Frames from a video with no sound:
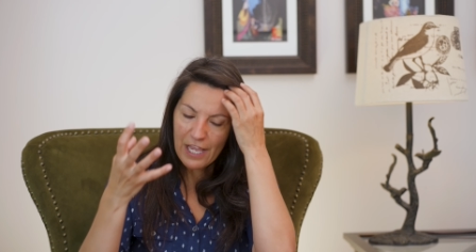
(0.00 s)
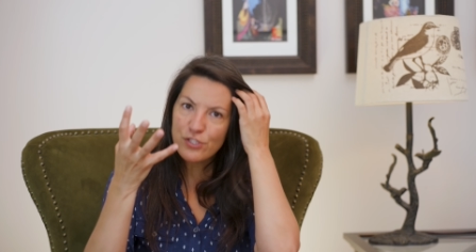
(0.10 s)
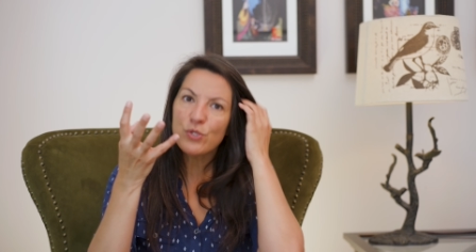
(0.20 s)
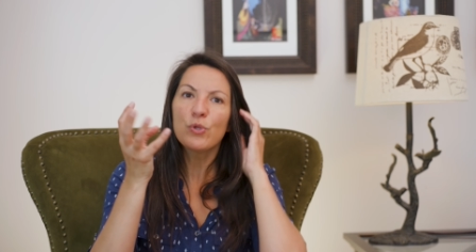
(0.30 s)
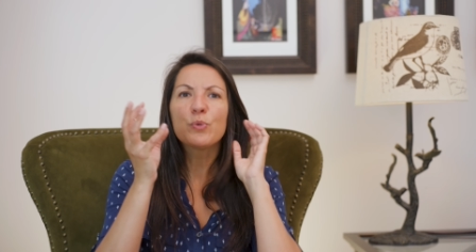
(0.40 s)

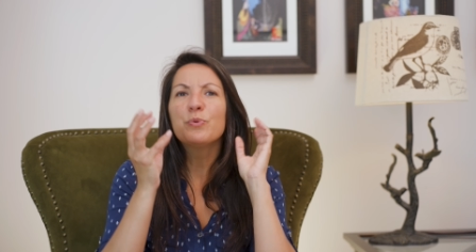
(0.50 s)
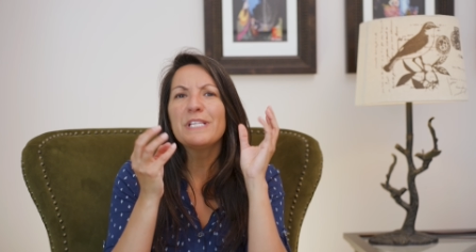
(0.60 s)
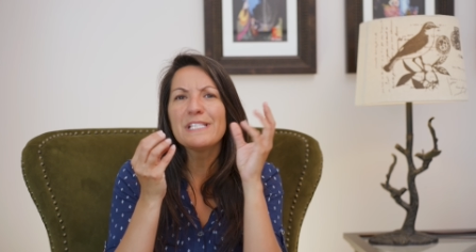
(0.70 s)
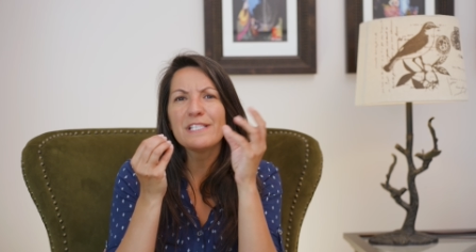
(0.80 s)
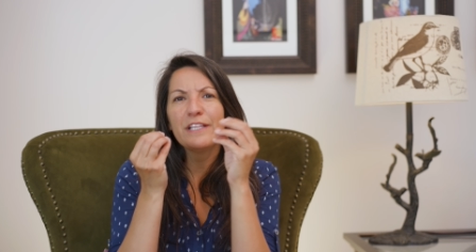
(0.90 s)
And so through
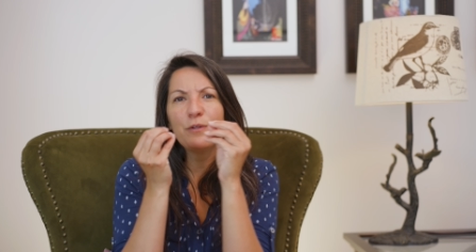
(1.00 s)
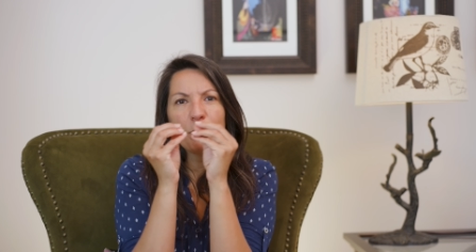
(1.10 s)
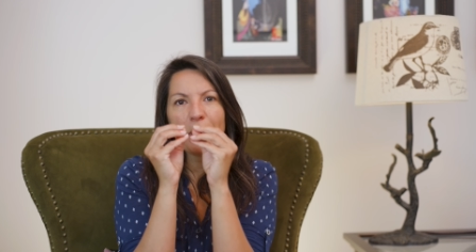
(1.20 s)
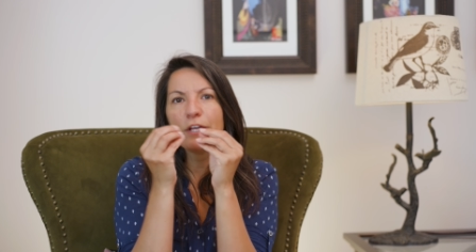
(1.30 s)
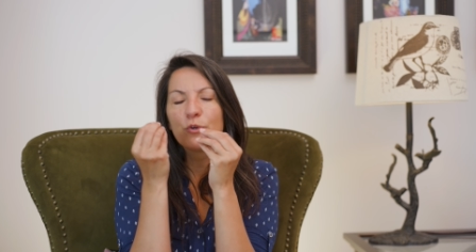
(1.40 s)
these little
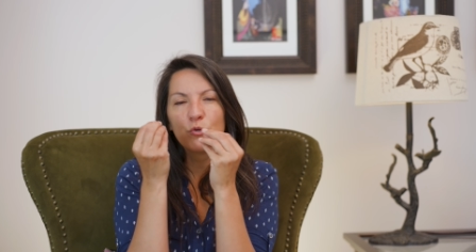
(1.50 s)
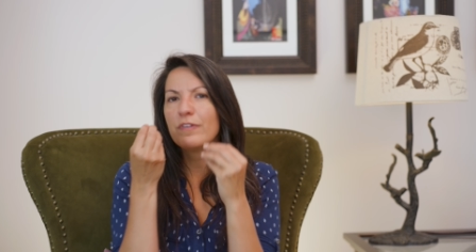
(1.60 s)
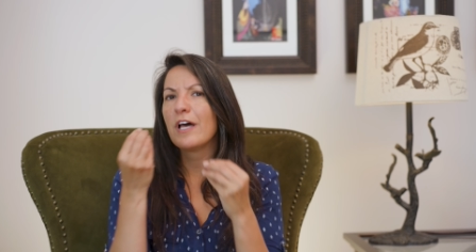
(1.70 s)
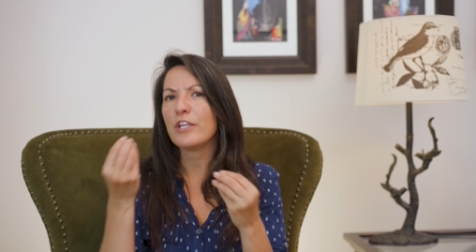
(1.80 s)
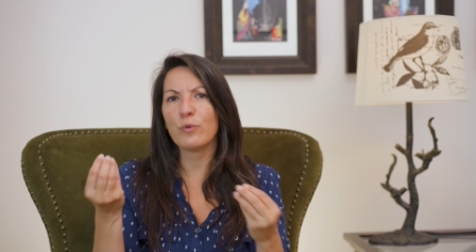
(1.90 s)
micro
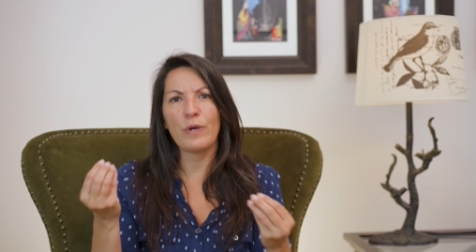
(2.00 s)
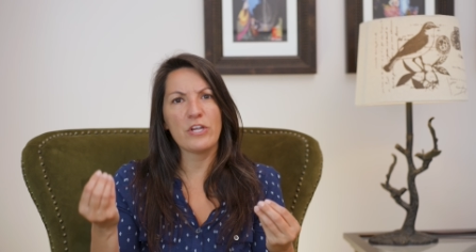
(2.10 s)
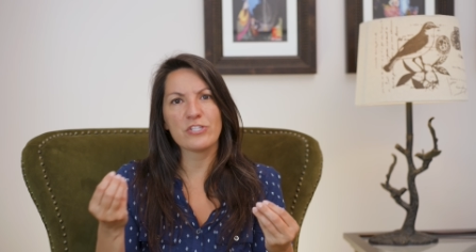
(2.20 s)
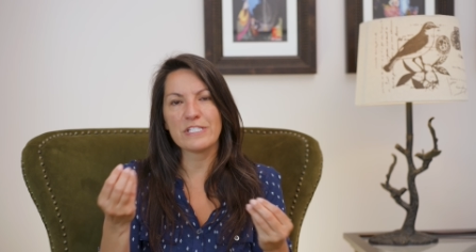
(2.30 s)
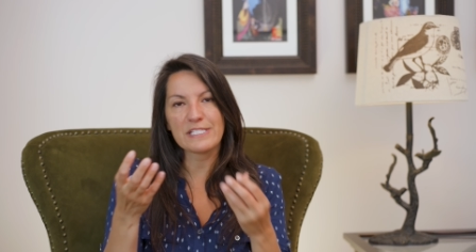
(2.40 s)

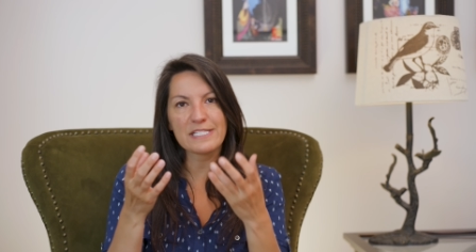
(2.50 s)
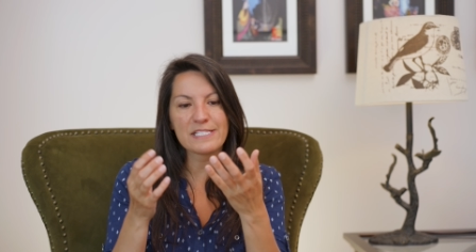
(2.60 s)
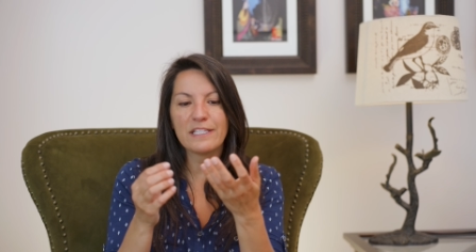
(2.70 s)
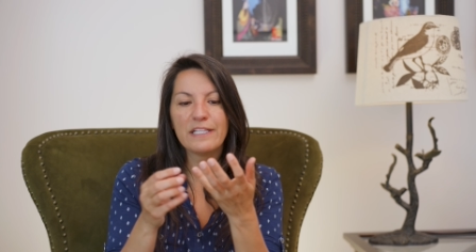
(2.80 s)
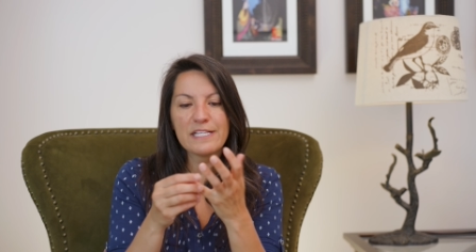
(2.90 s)
evaluations, as
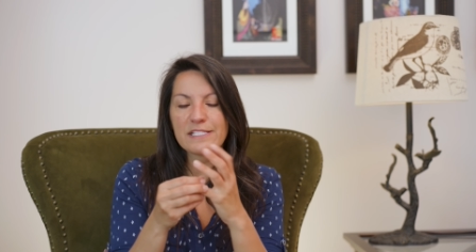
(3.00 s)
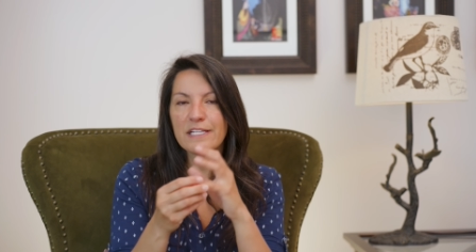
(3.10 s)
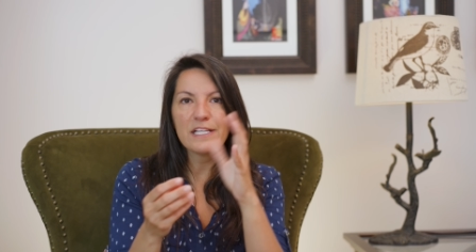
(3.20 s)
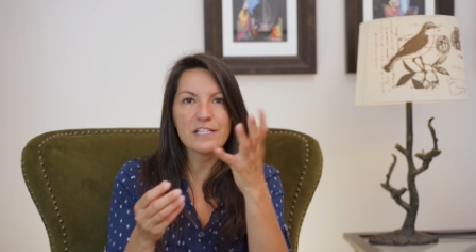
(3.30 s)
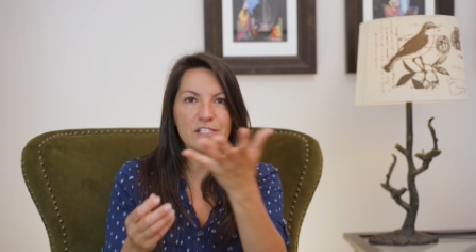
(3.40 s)
silly as
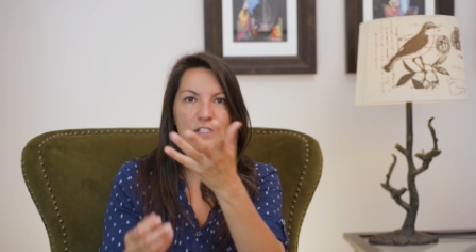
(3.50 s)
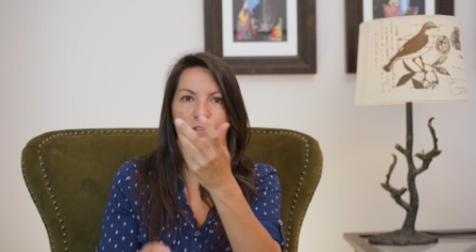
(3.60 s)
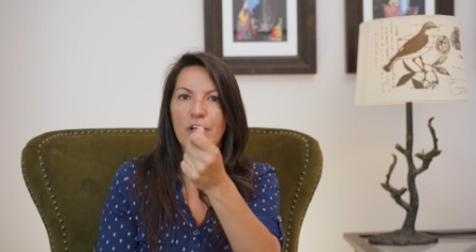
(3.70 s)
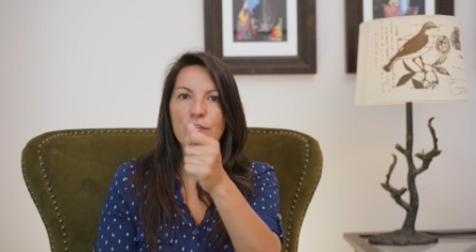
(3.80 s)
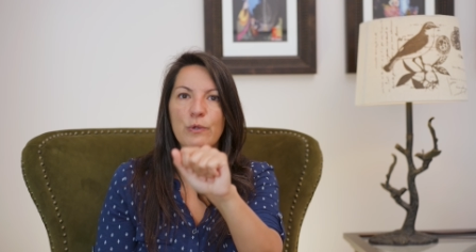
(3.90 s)
it is,
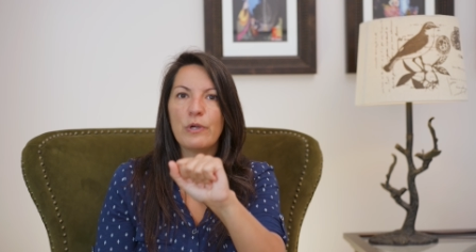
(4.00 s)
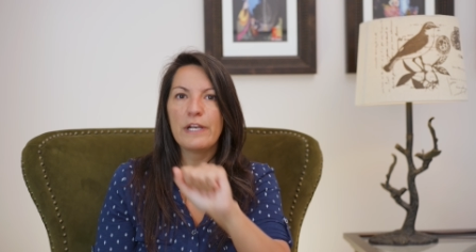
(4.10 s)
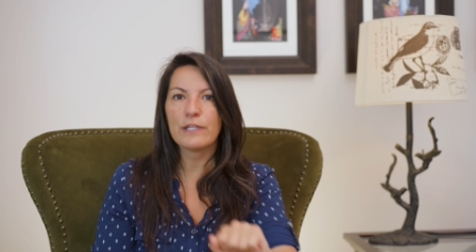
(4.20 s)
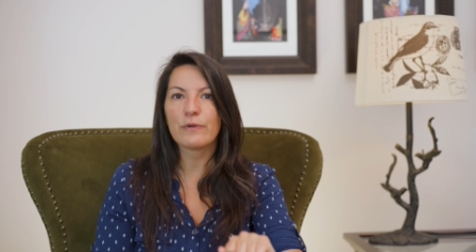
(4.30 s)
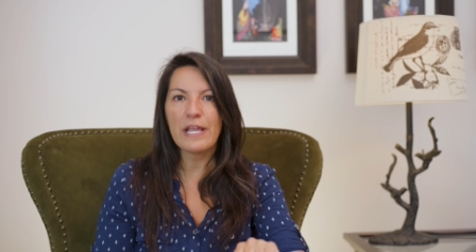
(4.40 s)

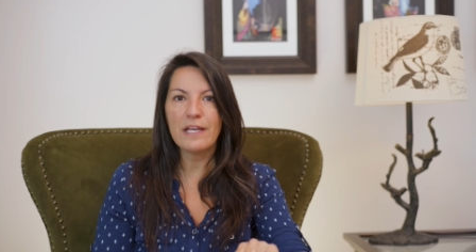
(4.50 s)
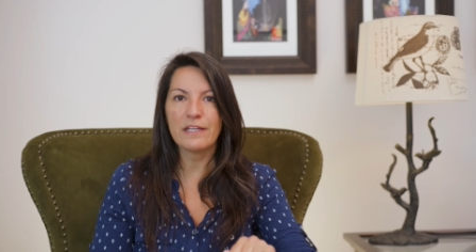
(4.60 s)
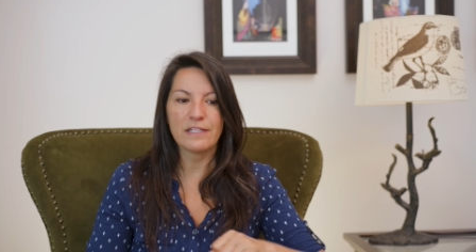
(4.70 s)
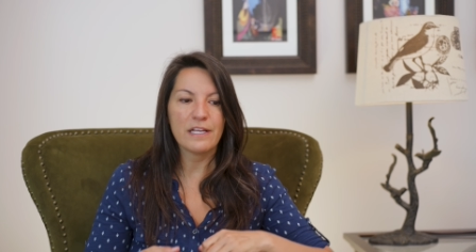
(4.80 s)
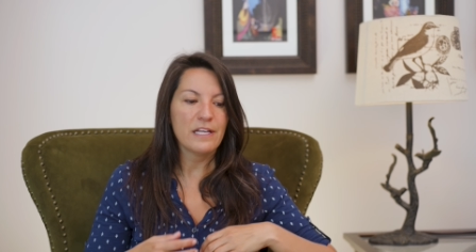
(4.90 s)
evaluating your
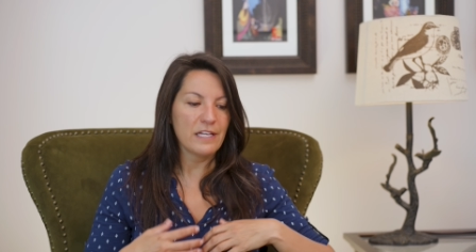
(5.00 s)
hand,